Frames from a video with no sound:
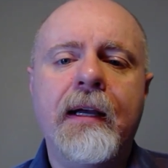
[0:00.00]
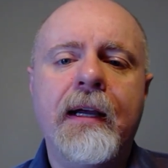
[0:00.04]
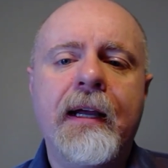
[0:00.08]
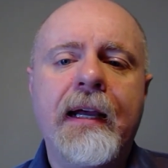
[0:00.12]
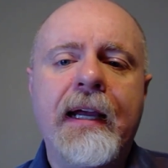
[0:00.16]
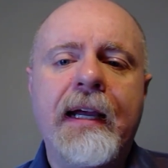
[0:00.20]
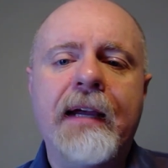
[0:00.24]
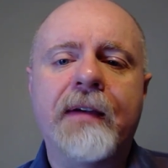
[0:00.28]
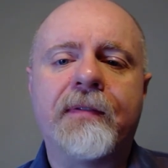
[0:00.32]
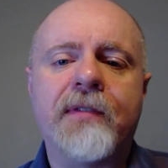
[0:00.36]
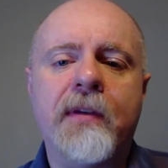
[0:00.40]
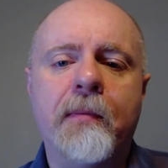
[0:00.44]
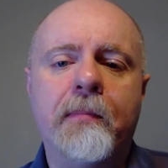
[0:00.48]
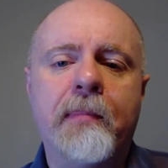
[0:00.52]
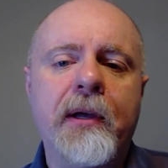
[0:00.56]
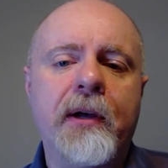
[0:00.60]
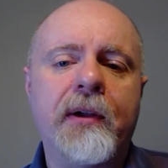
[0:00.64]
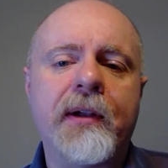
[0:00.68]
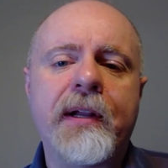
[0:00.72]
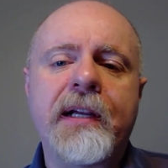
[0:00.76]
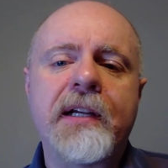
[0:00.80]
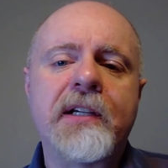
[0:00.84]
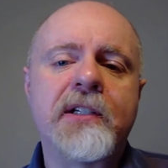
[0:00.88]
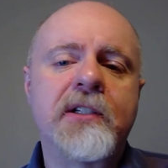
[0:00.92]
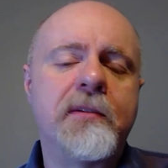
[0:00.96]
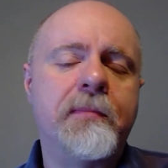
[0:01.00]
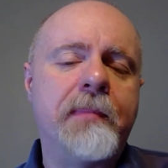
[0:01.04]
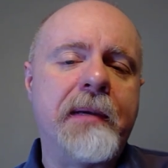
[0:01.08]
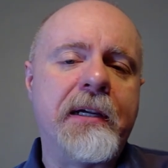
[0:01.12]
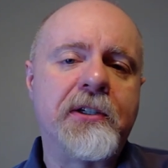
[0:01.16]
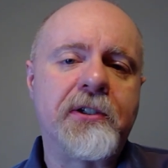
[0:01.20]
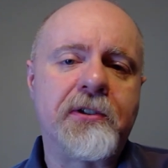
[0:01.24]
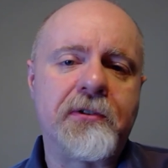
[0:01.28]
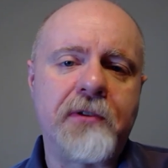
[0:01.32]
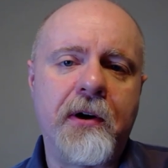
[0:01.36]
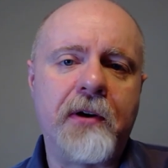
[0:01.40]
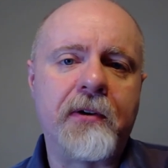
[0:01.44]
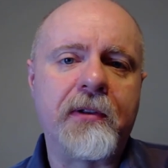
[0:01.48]
if the building is to be
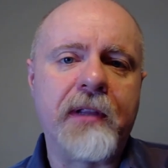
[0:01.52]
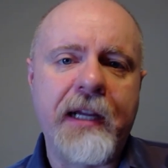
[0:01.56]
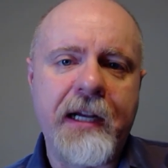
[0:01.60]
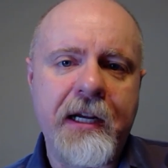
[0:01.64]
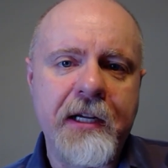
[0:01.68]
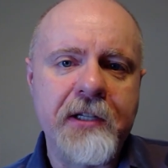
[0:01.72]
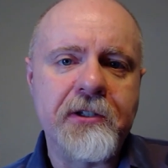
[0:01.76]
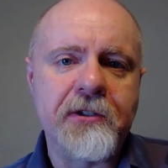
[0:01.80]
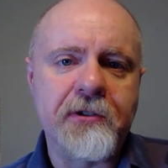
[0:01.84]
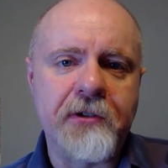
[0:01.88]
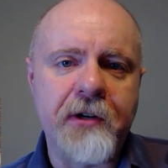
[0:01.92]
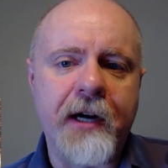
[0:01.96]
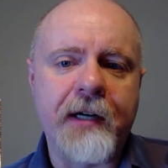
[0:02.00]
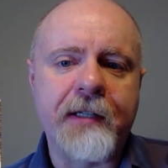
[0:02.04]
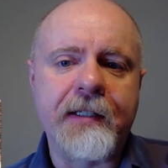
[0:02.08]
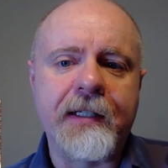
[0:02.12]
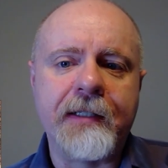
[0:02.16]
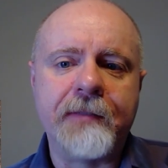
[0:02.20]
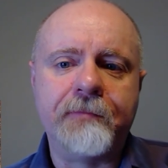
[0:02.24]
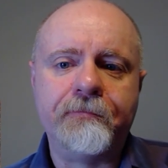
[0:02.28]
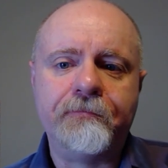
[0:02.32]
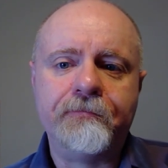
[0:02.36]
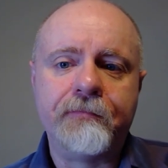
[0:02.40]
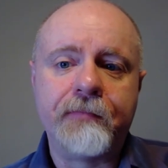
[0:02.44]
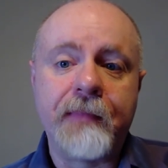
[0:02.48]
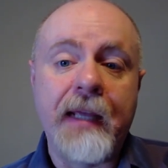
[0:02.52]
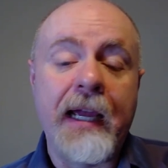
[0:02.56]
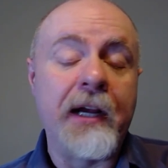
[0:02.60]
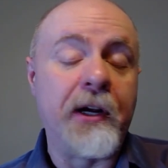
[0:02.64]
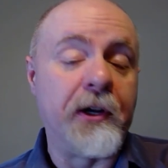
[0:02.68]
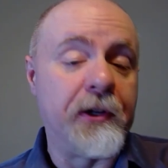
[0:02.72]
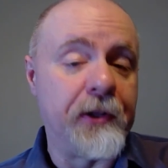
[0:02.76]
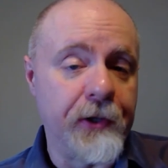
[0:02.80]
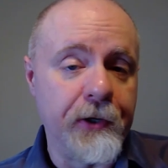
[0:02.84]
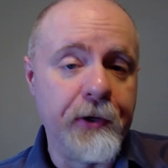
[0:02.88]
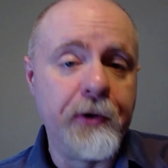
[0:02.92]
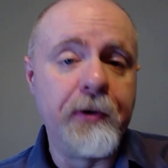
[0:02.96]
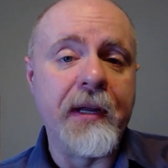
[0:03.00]
strongly constructed
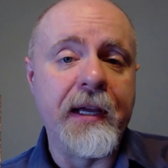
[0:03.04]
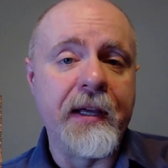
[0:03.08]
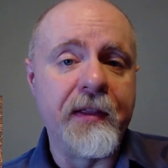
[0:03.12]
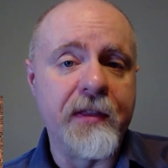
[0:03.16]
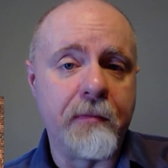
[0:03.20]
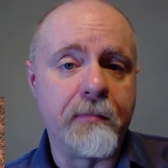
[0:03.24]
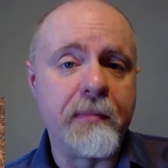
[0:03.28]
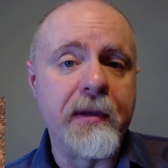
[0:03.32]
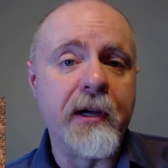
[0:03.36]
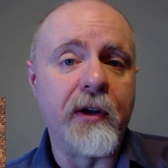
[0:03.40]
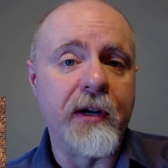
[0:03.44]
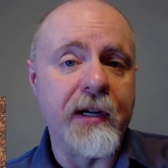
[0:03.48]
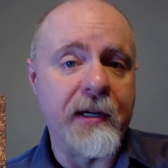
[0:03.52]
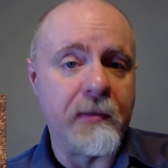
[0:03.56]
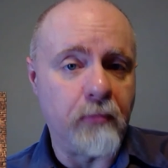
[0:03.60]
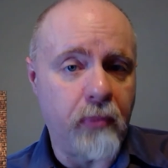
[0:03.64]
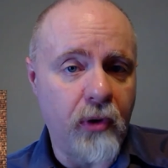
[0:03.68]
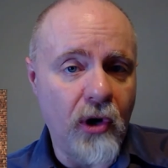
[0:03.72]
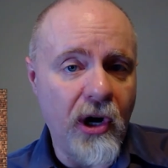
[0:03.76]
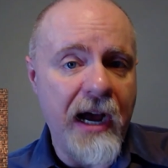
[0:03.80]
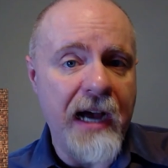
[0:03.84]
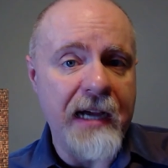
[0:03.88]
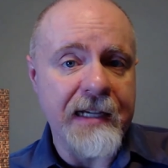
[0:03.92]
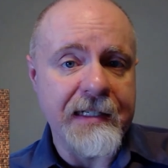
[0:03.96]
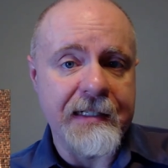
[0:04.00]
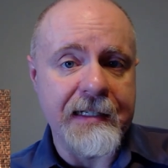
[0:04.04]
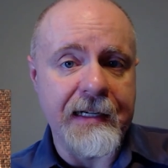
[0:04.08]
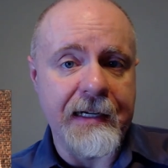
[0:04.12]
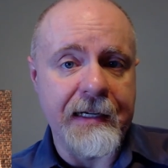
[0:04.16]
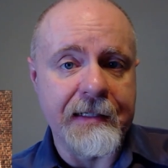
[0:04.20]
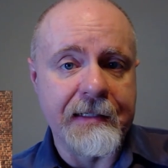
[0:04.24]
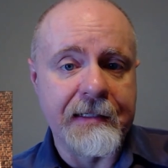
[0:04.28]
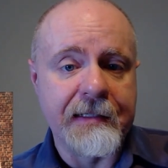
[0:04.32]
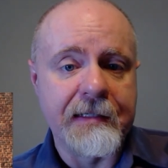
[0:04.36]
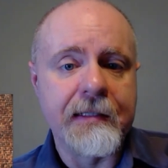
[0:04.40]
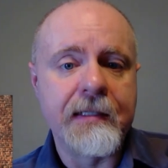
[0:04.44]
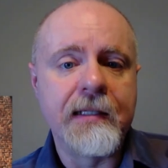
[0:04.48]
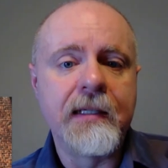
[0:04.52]
including the building
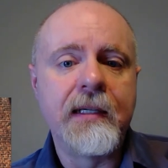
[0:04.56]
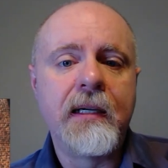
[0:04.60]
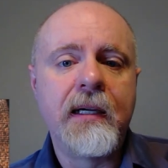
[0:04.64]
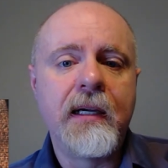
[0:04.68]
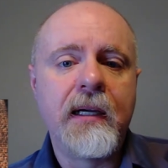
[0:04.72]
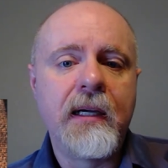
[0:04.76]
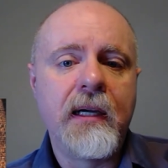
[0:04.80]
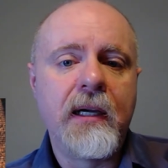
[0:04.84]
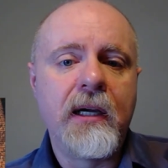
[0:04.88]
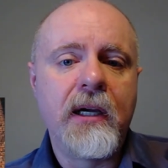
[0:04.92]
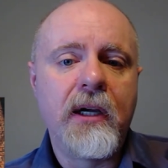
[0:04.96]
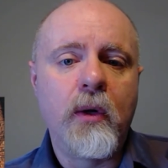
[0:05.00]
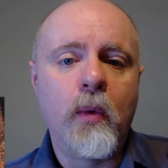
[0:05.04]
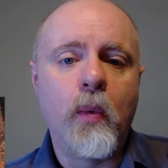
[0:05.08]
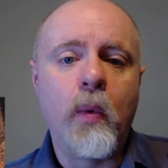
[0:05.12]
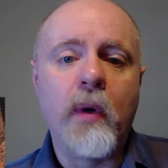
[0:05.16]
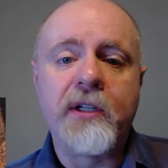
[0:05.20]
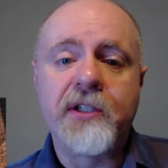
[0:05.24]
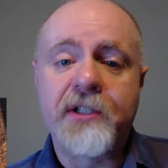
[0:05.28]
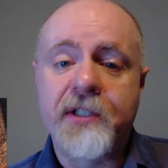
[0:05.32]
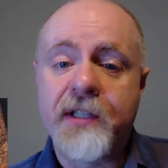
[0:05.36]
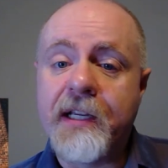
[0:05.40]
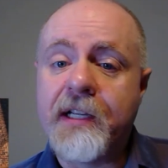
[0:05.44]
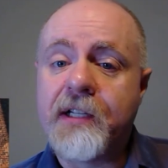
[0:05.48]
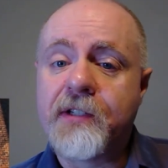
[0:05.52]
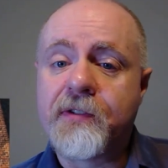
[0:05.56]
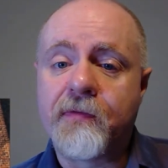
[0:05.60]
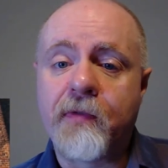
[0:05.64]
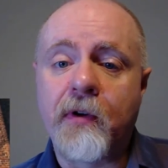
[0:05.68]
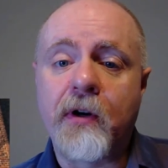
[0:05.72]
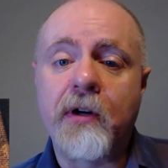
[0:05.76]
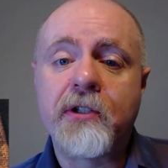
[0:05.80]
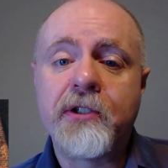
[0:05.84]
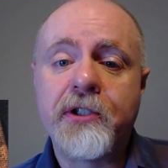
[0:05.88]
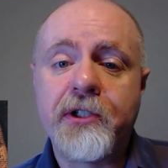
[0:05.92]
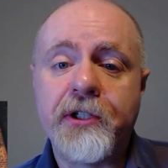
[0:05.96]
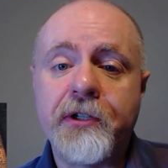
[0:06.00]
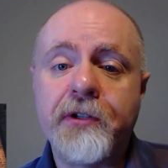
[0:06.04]
process, which these
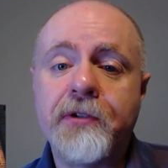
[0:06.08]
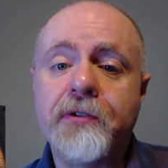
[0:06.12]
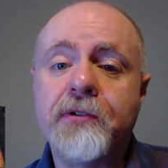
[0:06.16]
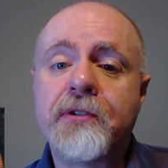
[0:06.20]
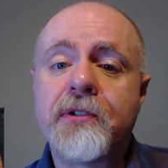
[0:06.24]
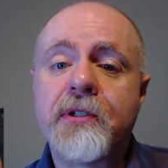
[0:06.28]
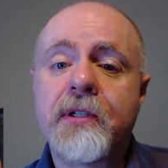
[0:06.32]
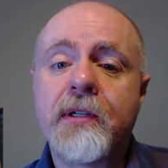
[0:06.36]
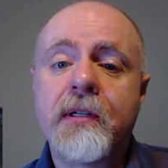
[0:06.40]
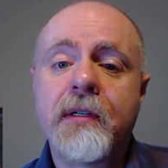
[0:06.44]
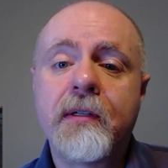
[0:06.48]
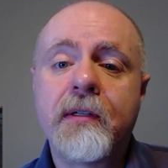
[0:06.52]
virtues